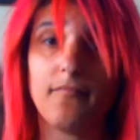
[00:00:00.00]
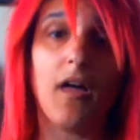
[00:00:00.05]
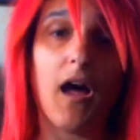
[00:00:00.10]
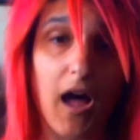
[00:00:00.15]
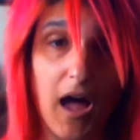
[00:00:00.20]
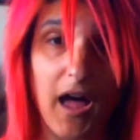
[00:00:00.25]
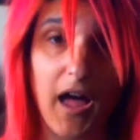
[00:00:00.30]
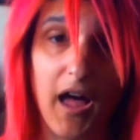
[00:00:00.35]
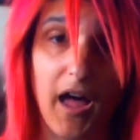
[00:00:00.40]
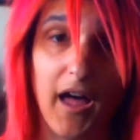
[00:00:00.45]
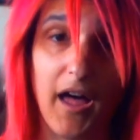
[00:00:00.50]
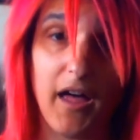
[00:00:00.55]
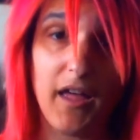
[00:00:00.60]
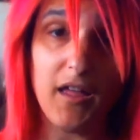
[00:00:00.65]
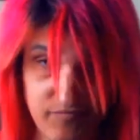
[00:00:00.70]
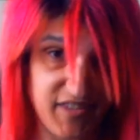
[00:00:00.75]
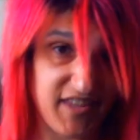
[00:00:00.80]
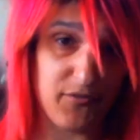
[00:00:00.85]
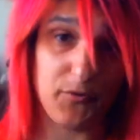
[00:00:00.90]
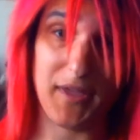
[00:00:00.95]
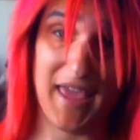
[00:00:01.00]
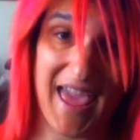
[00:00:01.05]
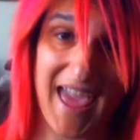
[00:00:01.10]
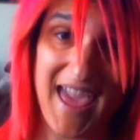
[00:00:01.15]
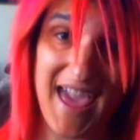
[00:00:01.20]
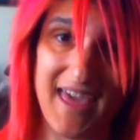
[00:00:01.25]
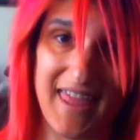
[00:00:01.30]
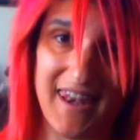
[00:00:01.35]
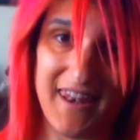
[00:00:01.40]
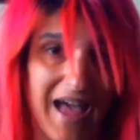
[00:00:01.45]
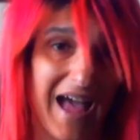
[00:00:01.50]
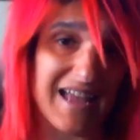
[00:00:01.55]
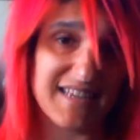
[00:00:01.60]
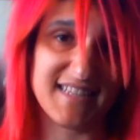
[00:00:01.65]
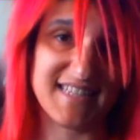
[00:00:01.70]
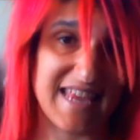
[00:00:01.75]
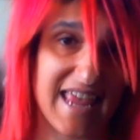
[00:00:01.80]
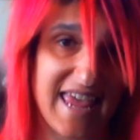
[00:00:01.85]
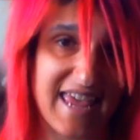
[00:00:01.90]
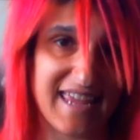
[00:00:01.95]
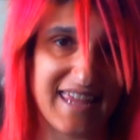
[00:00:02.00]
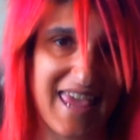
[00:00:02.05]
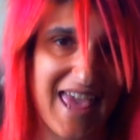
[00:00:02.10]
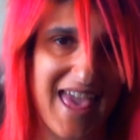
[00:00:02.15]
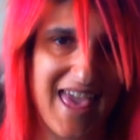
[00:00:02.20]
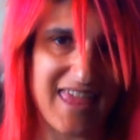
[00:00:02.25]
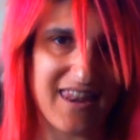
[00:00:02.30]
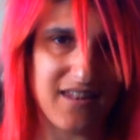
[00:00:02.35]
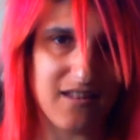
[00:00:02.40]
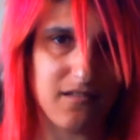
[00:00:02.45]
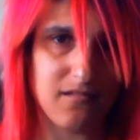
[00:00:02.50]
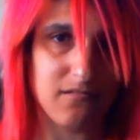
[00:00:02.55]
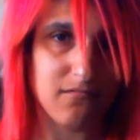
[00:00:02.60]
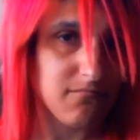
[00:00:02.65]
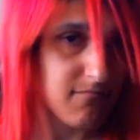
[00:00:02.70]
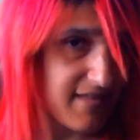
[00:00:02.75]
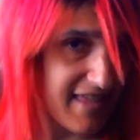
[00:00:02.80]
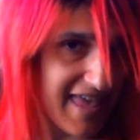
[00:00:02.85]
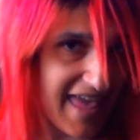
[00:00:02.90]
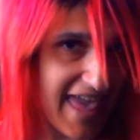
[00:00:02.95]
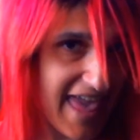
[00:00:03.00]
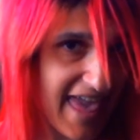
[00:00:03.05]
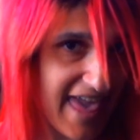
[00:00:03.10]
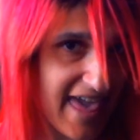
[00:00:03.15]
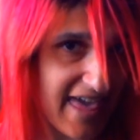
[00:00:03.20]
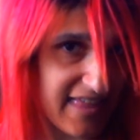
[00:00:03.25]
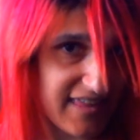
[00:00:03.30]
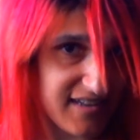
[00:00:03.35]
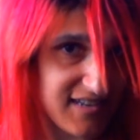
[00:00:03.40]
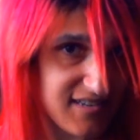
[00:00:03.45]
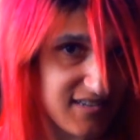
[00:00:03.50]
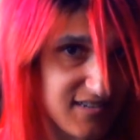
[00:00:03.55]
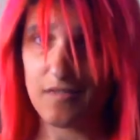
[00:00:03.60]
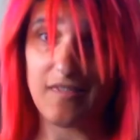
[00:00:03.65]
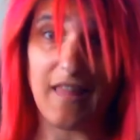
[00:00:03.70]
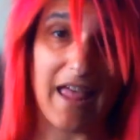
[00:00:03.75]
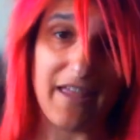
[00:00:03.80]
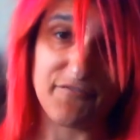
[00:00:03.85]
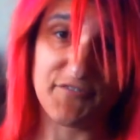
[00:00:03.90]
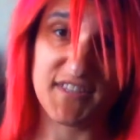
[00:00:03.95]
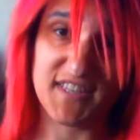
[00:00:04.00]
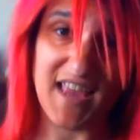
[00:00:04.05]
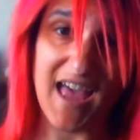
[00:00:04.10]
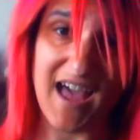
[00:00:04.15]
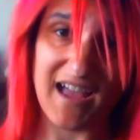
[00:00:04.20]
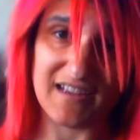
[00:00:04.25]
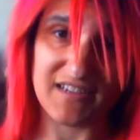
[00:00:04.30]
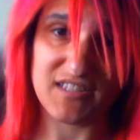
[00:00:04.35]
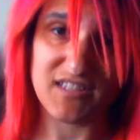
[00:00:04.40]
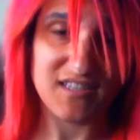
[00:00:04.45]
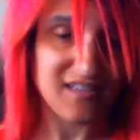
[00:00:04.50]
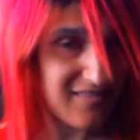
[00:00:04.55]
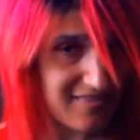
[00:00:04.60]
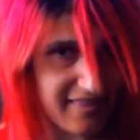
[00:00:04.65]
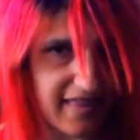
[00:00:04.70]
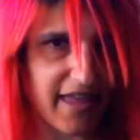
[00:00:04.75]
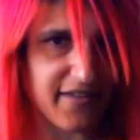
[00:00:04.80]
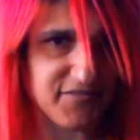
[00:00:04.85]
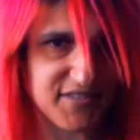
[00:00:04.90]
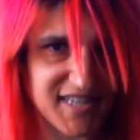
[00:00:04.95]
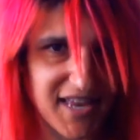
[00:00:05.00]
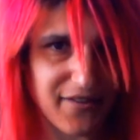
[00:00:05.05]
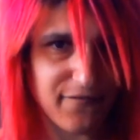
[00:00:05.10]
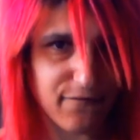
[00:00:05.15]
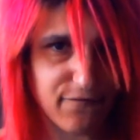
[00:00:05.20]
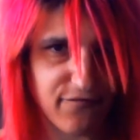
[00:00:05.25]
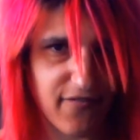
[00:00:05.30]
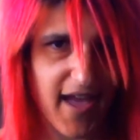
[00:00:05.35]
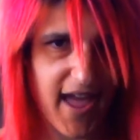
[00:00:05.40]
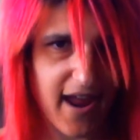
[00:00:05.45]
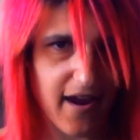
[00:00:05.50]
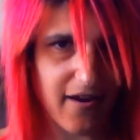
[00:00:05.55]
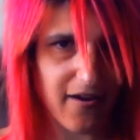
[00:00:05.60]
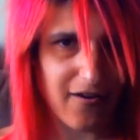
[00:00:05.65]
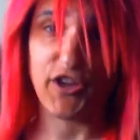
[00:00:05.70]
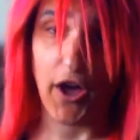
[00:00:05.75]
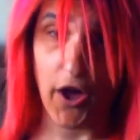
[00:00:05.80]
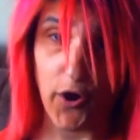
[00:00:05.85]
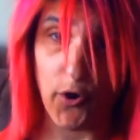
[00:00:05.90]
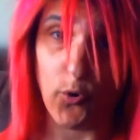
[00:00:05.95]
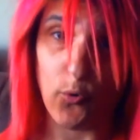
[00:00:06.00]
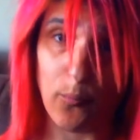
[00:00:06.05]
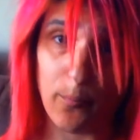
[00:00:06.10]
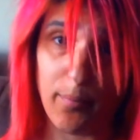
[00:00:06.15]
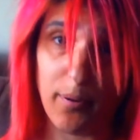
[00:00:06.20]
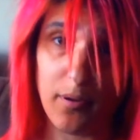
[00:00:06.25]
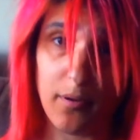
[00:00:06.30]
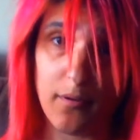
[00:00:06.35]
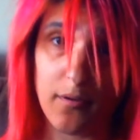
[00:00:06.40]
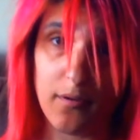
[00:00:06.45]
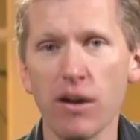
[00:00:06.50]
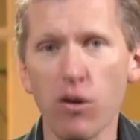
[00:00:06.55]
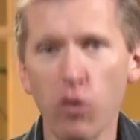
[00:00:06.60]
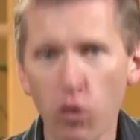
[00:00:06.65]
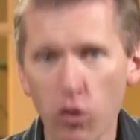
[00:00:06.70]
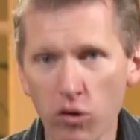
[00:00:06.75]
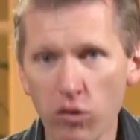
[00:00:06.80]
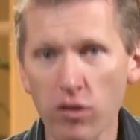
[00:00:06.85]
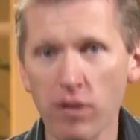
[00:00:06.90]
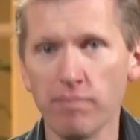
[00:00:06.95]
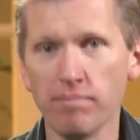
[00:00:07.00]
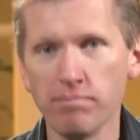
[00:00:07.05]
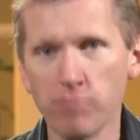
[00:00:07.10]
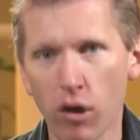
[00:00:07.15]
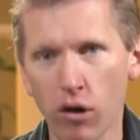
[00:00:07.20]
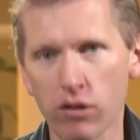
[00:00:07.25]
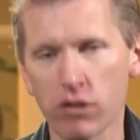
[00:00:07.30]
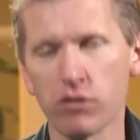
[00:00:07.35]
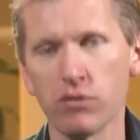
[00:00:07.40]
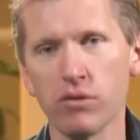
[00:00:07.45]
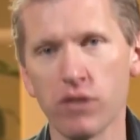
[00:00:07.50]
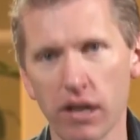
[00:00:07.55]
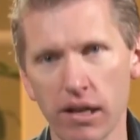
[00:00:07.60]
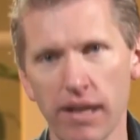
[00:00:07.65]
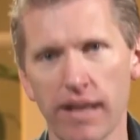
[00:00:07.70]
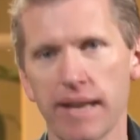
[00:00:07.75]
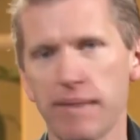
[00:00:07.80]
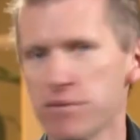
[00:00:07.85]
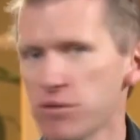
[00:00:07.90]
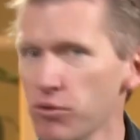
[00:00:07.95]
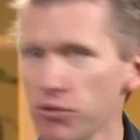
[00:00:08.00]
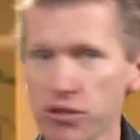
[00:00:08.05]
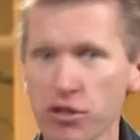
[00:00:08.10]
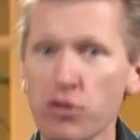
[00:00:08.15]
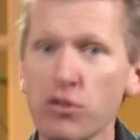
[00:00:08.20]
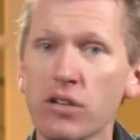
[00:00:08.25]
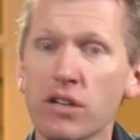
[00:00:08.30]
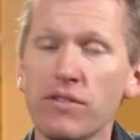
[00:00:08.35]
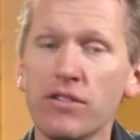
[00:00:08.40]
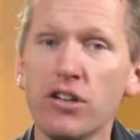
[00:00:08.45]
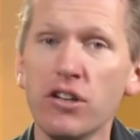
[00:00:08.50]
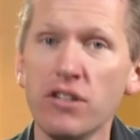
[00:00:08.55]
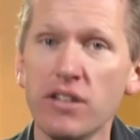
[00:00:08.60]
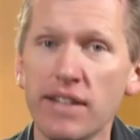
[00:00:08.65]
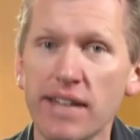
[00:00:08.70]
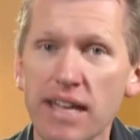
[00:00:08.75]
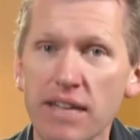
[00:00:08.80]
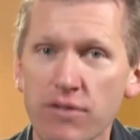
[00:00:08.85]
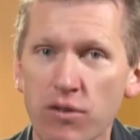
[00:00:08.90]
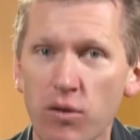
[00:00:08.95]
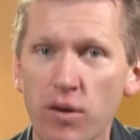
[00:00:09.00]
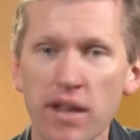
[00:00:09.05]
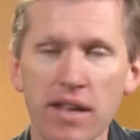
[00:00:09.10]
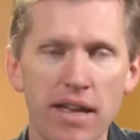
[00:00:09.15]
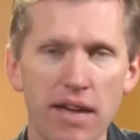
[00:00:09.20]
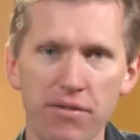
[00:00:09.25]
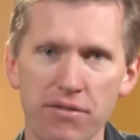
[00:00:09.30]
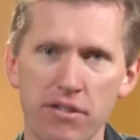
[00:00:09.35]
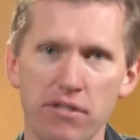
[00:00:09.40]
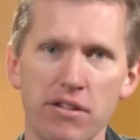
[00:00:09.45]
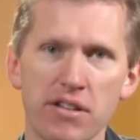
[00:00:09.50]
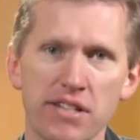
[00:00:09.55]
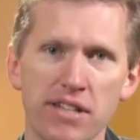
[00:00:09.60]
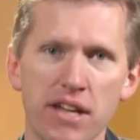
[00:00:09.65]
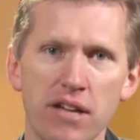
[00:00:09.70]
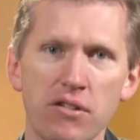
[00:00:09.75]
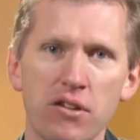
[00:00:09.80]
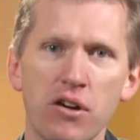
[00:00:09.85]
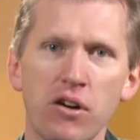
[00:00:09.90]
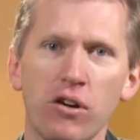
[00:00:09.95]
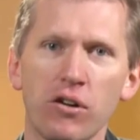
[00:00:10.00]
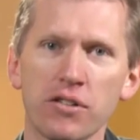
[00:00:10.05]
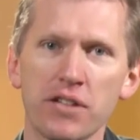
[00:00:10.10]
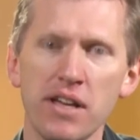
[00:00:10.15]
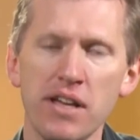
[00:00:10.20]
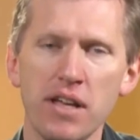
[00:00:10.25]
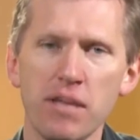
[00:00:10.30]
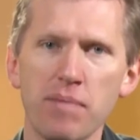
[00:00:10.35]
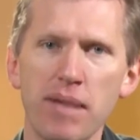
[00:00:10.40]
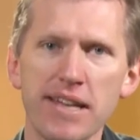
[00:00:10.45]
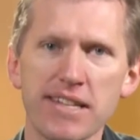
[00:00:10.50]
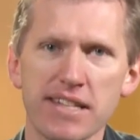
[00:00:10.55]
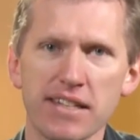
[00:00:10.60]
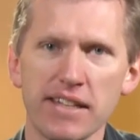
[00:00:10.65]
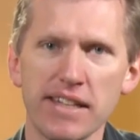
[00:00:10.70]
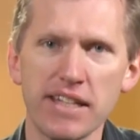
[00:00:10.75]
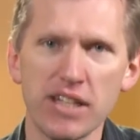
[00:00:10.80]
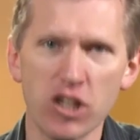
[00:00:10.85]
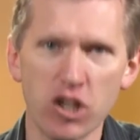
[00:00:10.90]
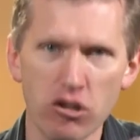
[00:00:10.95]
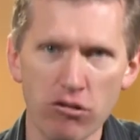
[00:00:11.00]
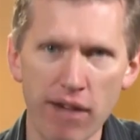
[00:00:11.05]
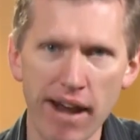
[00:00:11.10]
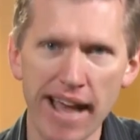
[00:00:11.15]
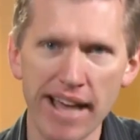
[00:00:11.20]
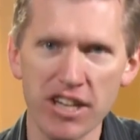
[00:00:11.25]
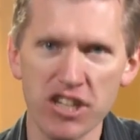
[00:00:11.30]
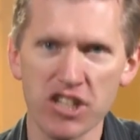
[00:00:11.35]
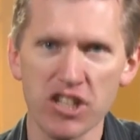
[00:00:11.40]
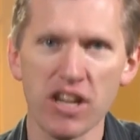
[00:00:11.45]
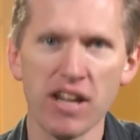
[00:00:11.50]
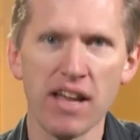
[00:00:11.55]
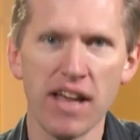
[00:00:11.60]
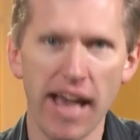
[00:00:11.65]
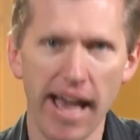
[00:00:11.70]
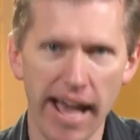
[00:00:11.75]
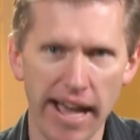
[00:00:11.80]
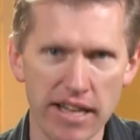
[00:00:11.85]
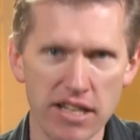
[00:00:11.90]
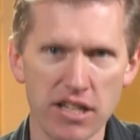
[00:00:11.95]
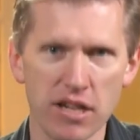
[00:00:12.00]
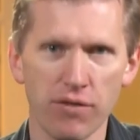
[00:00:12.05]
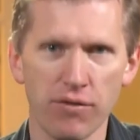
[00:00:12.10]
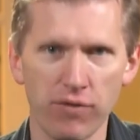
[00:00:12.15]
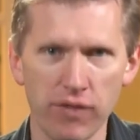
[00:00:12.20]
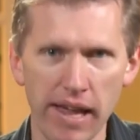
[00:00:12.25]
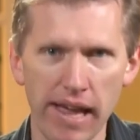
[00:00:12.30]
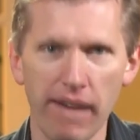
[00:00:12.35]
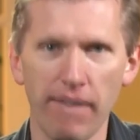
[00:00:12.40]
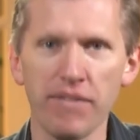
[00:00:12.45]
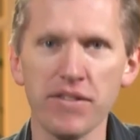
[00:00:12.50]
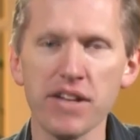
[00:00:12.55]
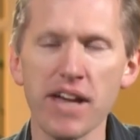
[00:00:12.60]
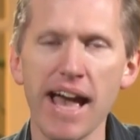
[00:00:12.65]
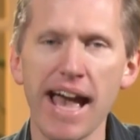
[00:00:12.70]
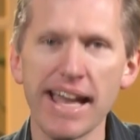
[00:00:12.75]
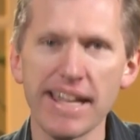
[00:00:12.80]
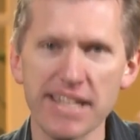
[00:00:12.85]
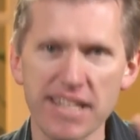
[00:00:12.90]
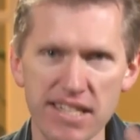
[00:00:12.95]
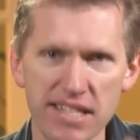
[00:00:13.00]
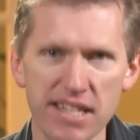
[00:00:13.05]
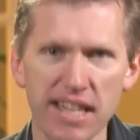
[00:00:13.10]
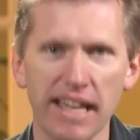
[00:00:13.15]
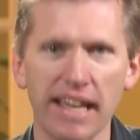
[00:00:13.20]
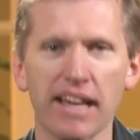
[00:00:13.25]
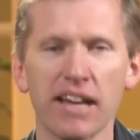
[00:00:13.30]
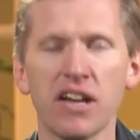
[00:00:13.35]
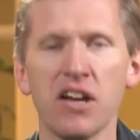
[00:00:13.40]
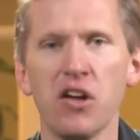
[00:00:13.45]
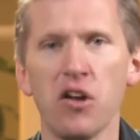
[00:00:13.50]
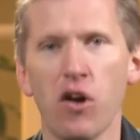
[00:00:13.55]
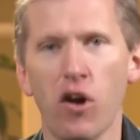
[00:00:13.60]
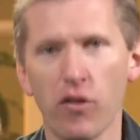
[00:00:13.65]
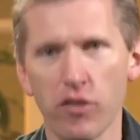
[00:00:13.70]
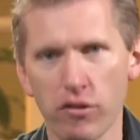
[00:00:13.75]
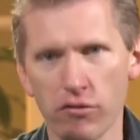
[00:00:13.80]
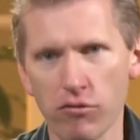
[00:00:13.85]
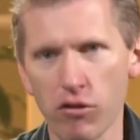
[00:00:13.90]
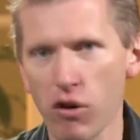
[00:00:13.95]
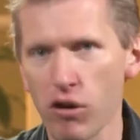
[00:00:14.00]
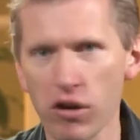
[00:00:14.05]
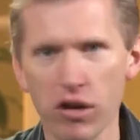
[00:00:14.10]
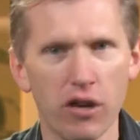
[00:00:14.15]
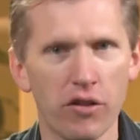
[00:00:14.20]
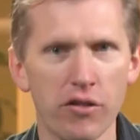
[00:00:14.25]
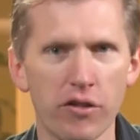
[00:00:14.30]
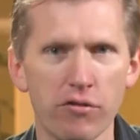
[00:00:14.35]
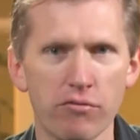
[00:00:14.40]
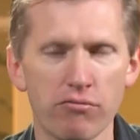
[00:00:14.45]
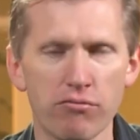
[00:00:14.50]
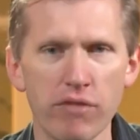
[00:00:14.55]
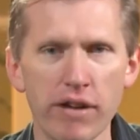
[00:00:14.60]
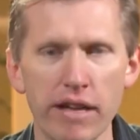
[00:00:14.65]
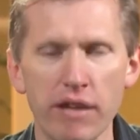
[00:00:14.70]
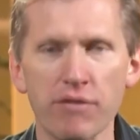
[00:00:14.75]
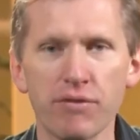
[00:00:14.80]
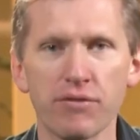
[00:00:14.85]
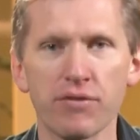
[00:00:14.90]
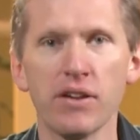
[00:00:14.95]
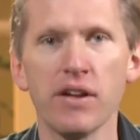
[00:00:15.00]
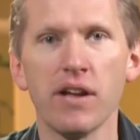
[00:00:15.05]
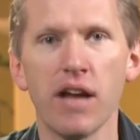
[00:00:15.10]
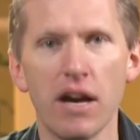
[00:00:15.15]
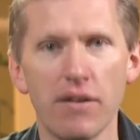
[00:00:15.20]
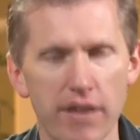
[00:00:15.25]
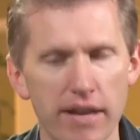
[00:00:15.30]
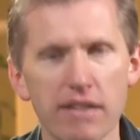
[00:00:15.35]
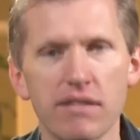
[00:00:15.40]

Uh huh, you can. I say again. And life sucks. Life's unfair. Cope. All moral claims, all talk of good and evil, if there is no God, basically crash and uh, flounder and sink on the rock, on the reef of